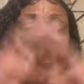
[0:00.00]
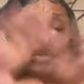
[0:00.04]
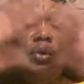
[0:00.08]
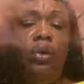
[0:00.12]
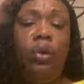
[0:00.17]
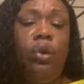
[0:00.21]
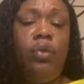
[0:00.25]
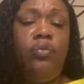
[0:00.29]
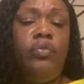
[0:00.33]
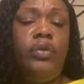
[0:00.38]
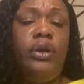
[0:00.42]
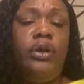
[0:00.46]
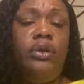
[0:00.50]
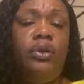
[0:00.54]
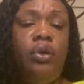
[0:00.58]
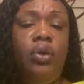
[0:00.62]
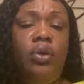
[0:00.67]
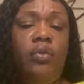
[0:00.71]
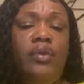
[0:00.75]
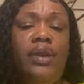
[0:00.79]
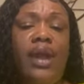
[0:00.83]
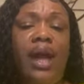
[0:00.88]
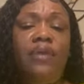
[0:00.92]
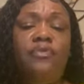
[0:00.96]
Glory,
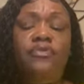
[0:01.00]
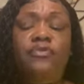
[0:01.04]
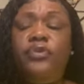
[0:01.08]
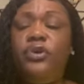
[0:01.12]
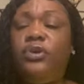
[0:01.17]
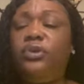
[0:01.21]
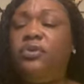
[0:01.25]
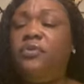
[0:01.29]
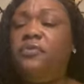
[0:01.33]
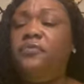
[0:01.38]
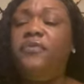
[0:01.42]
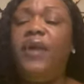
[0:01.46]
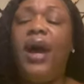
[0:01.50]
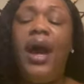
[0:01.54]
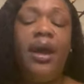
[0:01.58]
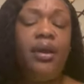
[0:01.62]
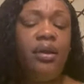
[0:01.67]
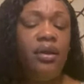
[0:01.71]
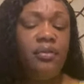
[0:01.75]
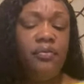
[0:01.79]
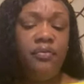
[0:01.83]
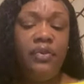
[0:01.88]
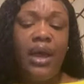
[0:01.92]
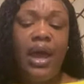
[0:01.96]
glory. I feel the
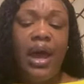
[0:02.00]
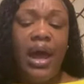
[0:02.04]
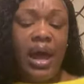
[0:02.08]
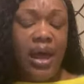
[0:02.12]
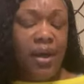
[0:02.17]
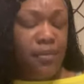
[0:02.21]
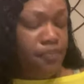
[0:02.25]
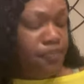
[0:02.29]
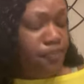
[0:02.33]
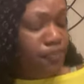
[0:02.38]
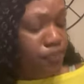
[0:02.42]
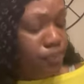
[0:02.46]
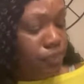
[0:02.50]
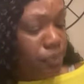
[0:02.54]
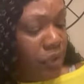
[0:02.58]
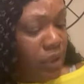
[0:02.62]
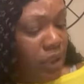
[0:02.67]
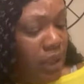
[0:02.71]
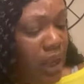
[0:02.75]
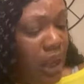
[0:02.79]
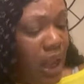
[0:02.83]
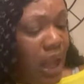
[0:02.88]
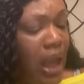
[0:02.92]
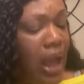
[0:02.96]
fire of God. Mm.
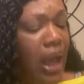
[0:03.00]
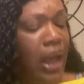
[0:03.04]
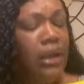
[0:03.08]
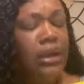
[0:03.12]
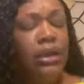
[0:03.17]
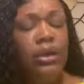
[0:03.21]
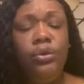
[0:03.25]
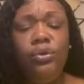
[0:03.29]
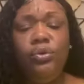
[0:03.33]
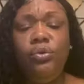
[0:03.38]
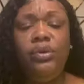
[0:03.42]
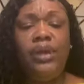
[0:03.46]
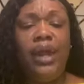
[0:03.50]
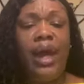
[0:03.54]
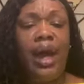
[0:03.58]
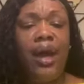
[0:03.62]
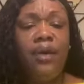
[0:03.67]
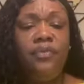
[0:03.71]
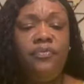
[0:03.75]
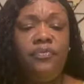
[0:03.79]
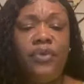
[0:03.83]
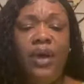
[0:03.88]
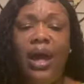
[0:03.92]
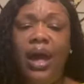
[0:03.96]
Hallelujah.
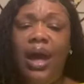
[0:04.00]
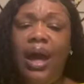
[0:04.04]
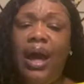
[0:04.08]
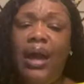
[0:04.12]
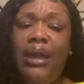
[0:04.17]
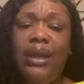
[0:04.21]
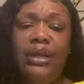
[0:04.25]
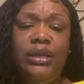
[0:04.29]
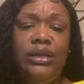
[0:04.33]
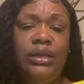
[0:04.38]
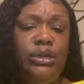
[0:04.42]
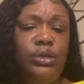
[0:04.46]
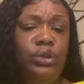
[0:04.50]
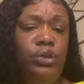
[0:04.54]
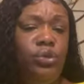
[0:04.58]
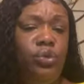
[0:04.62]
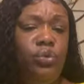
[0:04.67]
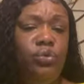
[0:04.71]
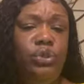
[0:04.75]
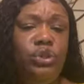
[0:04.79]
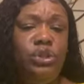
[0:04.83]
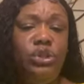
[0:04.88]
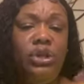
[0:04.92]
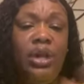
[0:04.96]
I feel,
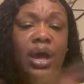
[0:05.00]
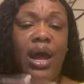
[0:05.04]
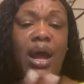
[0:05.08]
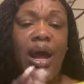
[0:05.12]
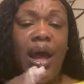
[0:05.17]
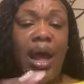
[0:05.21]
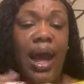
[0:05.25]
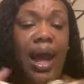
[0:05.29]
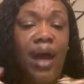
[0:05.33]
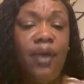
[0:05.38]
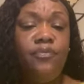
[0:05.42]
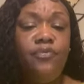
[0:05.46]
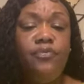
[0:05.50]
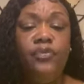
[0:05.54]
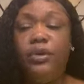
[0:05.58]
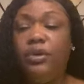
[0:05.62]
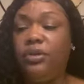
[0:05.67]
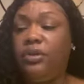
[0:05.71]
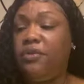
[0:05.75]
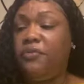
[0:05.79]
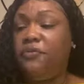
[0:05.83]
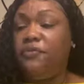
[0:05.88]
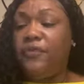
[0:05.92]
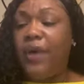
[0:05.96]
I
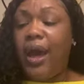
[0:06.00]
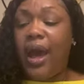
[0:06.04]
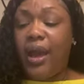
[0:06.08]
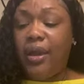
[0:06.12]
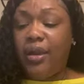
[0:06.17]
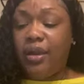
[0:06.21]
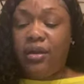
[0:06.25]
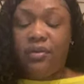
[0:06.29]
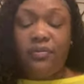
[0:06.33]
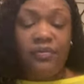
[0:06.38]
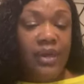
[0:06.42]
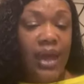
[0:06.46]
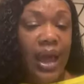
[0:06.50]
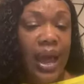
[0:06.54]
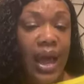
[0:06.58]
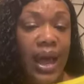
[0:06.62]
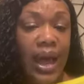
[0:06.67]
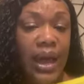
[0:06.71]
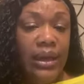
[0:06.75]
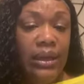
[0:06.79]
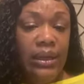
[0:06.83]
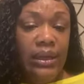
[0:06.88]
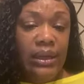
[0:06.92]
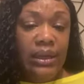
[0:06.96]
feel the fire of
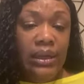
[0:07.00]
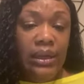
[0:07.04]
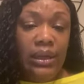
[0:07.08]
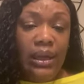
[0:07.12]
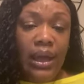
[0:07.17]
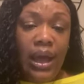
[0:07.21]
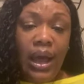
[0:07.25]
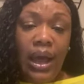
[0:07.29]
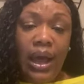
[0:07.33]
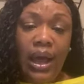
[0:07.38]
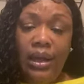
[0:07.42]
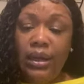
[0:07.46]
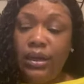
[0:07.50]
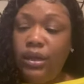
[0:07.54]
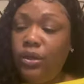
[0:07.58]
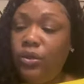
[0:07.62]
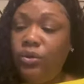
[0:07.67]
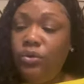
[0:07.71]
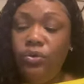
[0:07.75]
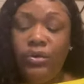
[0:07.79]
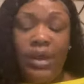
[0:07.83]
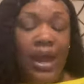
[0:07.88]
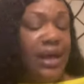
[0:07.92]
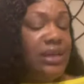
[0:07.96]
God.
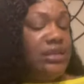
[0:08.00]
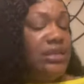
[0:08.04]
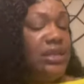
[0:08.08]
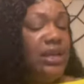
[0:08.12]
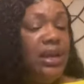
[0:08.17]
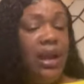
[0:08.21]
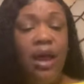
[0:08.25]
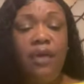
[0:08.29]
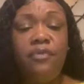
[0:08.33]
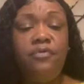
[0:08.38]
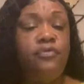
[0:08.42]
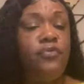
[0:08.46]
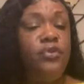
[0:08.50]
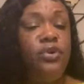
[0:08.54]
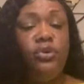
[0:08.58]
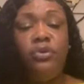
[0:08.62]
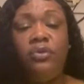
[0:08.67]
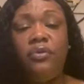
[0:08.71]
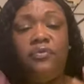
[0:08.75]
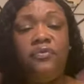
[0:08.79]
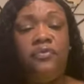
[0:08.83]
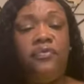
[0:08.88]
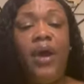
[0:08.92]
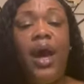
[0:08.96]
Hallelujah. I said, I
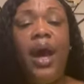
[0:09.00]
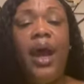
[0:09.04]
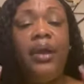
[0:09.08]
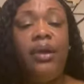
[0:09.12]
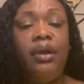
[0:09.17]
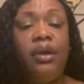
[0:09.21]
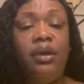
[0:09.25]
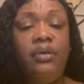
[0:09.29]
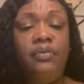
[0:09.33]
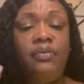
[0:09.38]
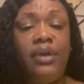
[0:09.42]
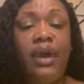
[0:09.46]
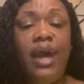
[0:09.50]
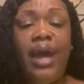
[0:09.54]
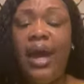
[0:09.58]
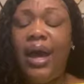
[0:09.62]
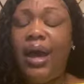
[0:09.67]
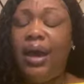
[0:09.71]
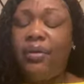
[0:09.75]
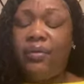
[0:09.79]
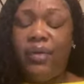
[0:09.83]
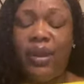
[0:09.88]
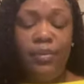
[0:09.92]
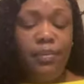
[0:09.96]
feel the fire of
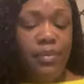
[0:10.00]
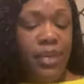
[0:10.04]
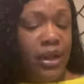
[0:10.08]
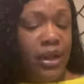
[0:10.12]
God.